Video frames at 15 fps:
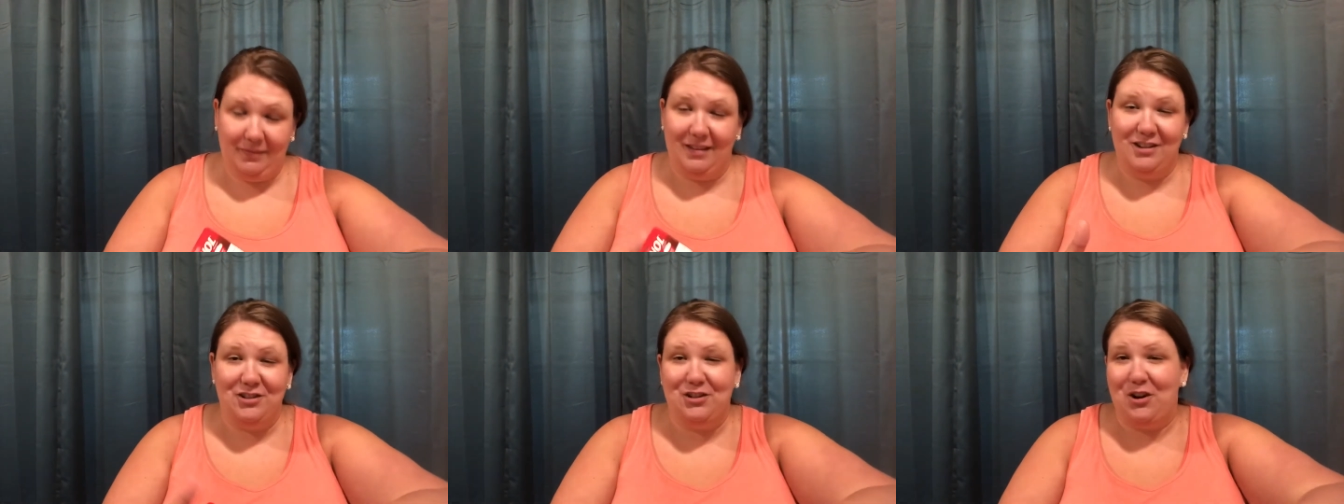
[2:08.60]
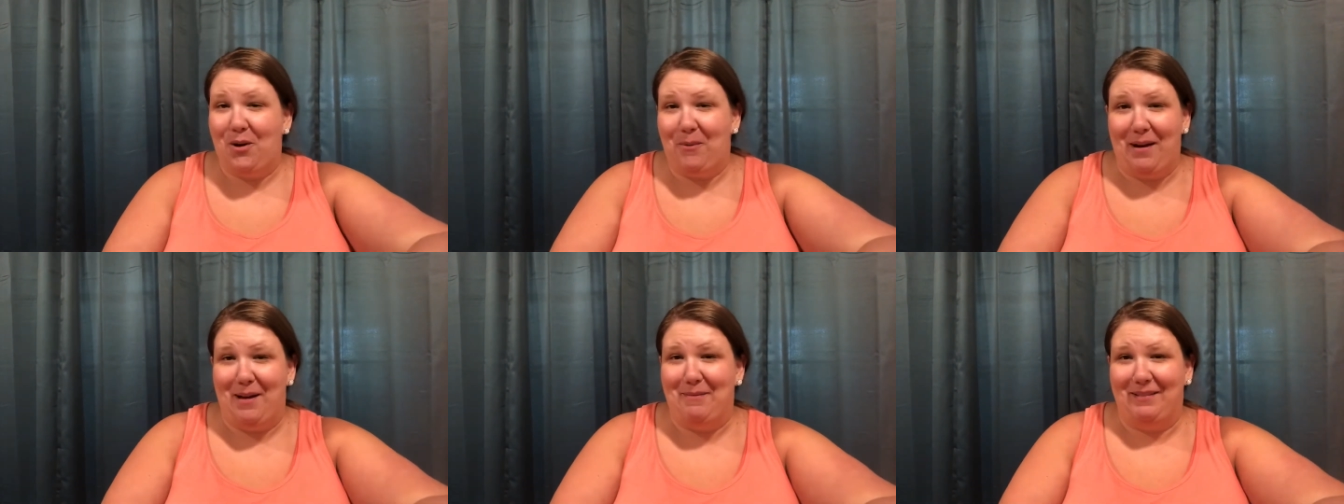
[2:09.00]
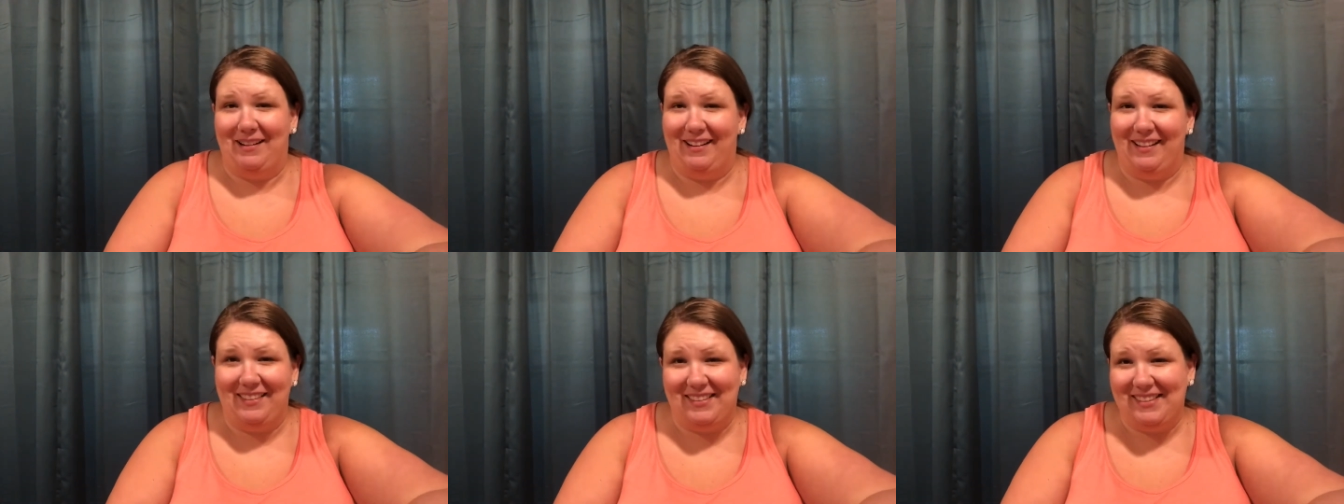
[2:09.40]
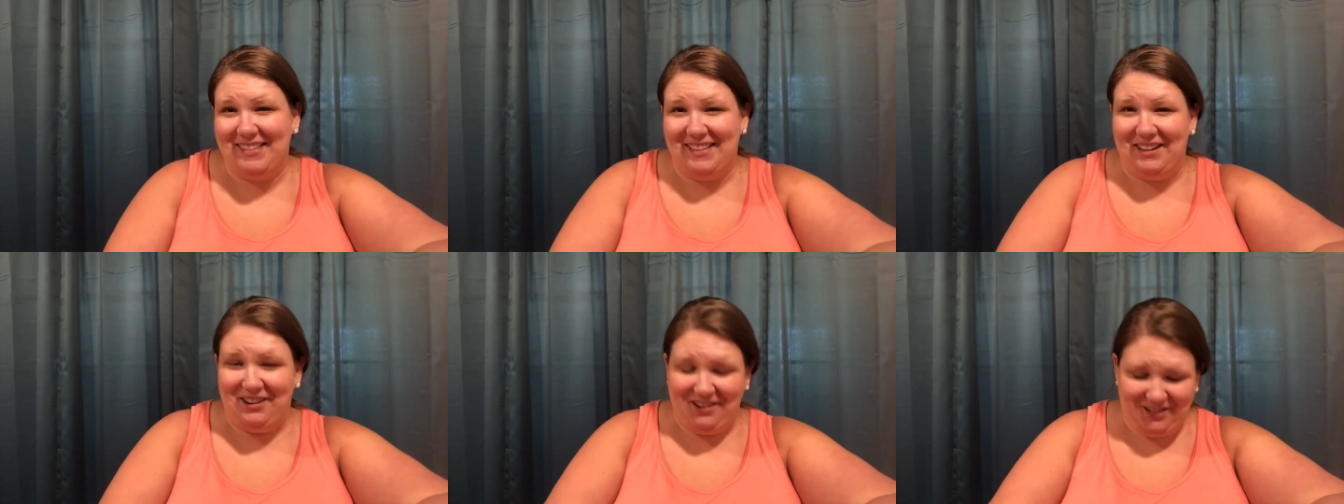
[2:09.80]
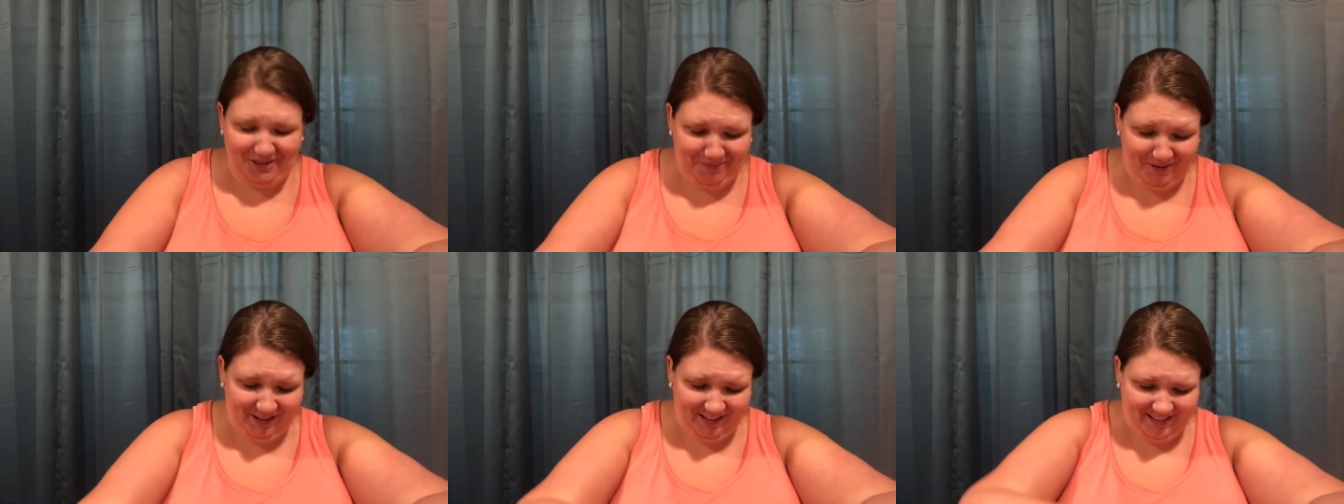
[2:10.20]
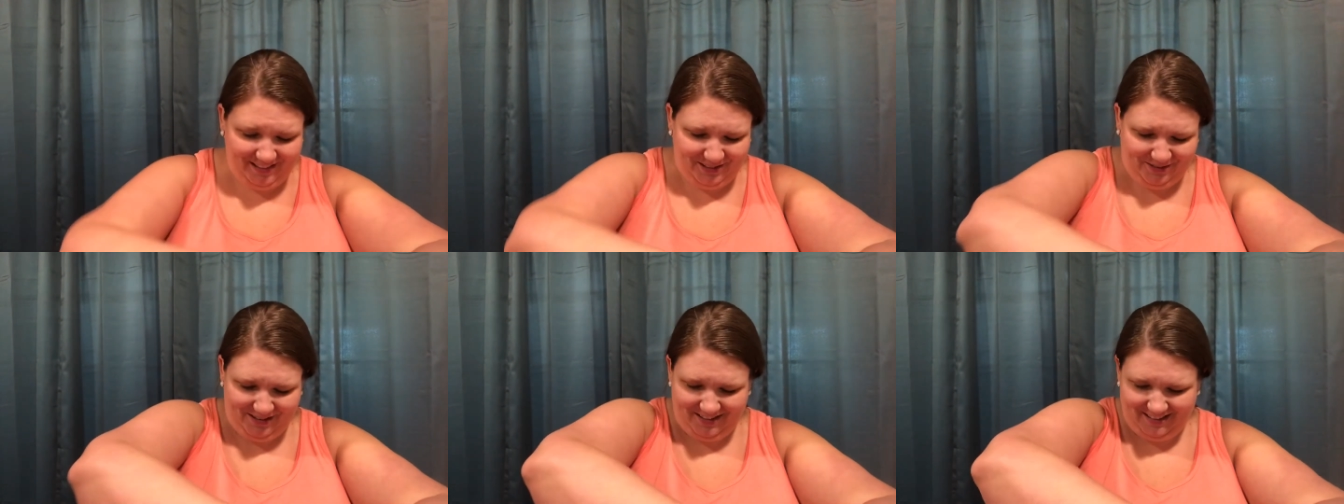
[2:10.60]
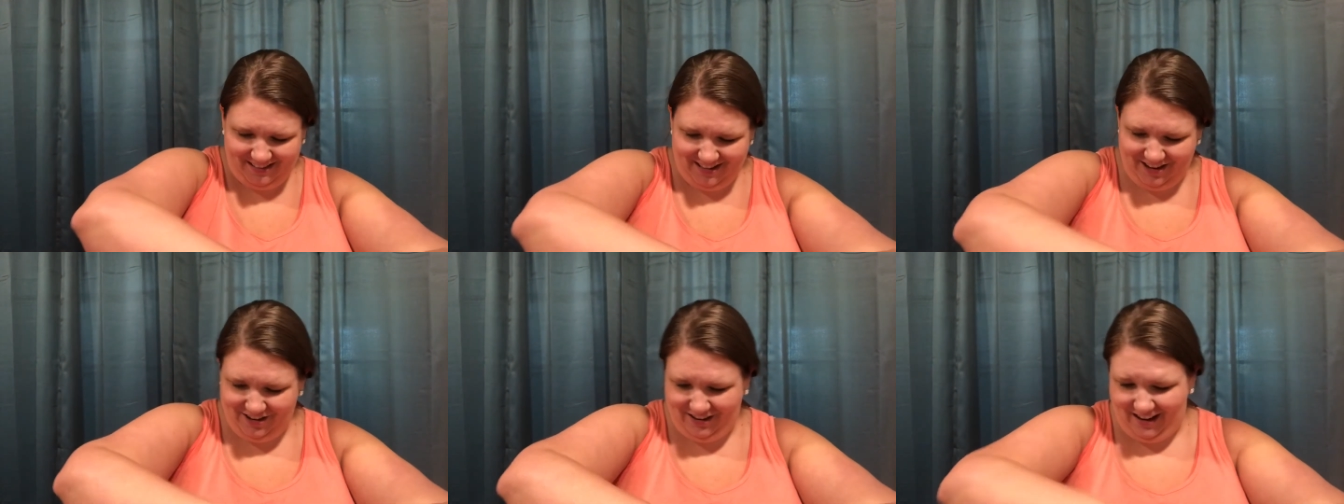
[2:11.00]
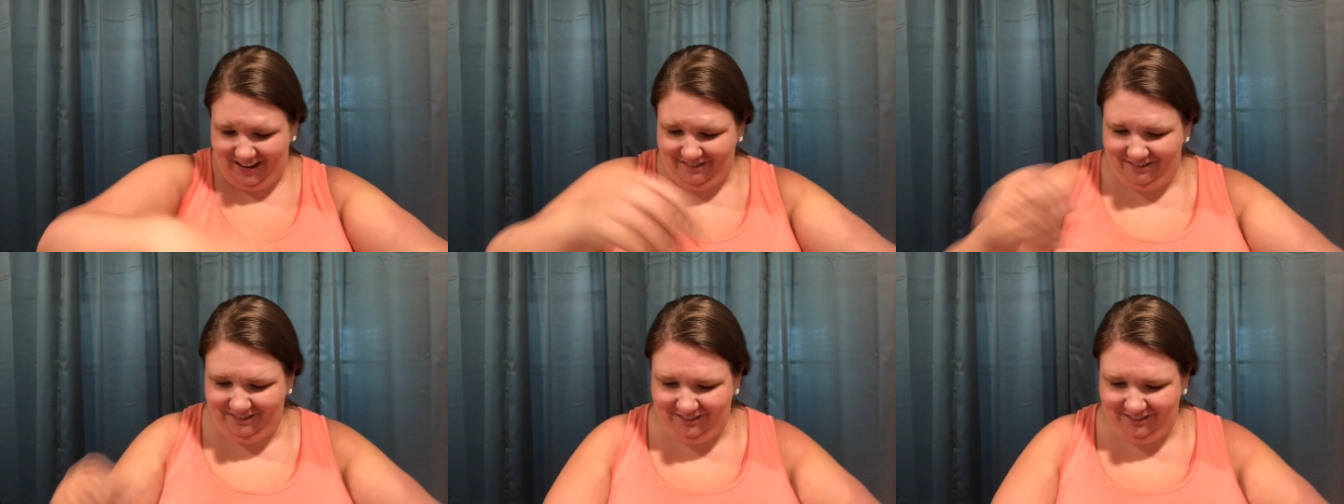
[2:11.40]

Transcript: There's no way I'm gonna get this in here as pretty as it was. Okay.